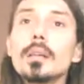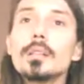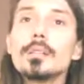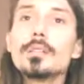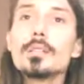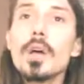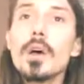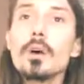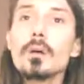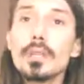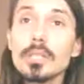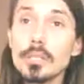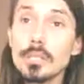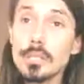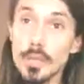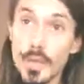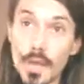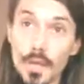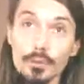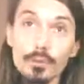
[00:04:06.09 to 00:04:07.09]
So
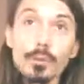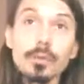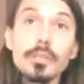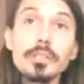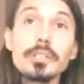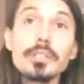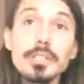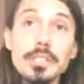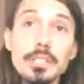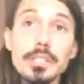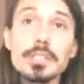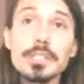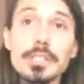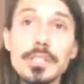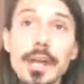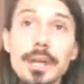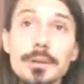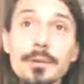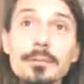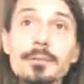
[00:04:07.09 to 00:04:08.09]
its ruler is the
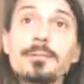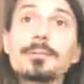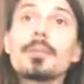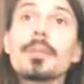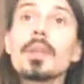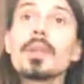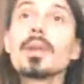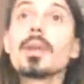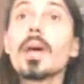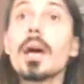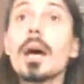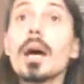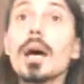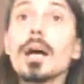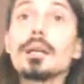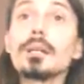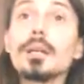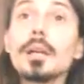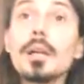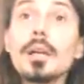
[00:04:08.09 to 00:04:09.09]
sun.
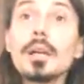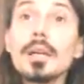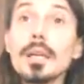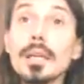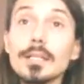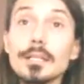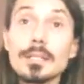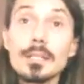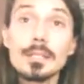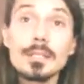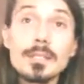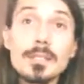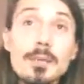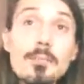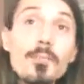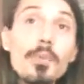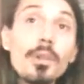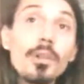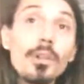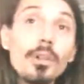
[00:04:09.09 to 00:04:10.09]
Its
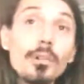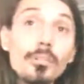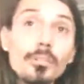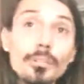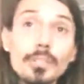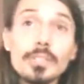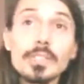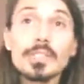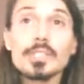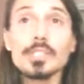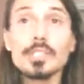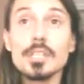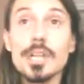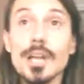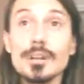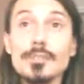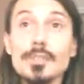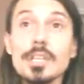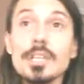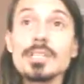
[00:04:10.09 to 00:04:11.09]
symbol for this
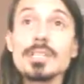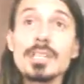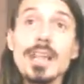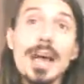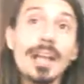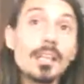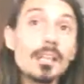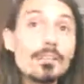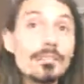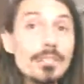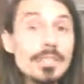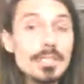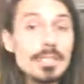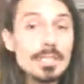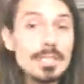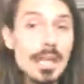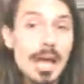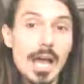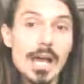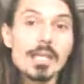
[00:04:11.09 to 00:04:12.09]
nakshatra is an
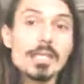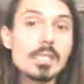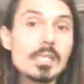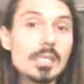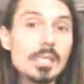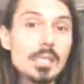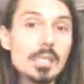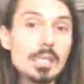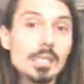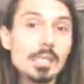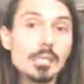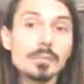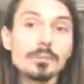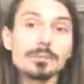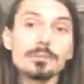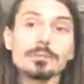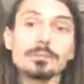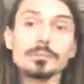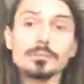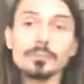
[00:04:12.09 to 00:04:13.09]
elephant tusk
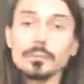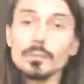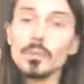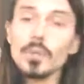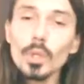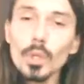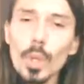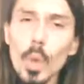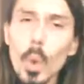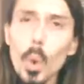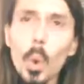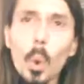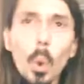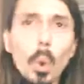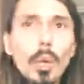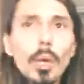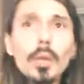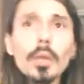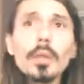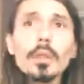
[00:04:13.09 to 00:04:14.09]

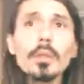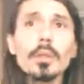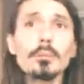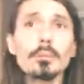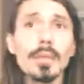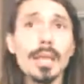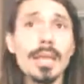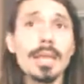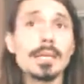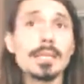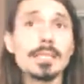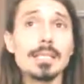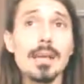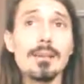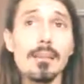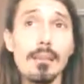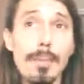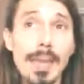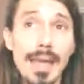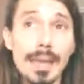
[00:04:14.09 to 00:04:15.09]
or the planks
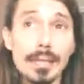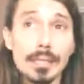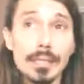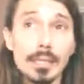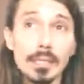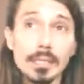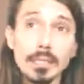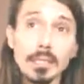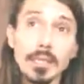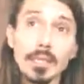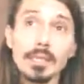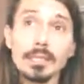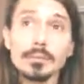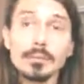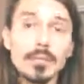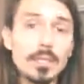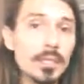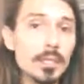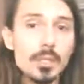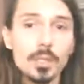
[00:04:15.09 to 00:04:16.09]
of a bed, like
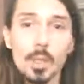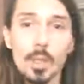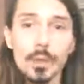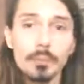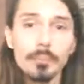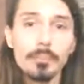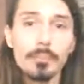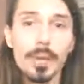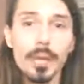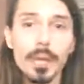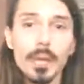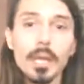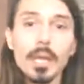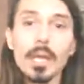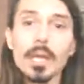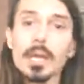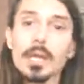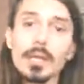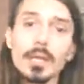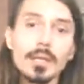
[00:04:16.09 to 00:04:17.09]
either or. But
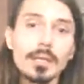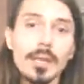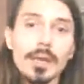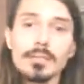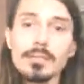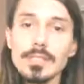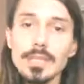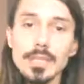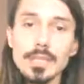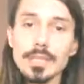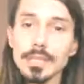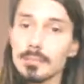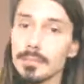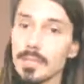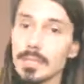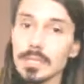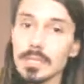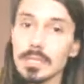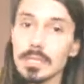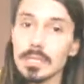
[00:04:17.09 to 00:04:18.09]
I've seen it
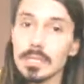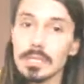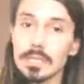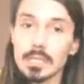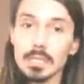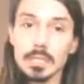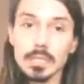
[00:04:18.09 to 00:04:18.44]
depicted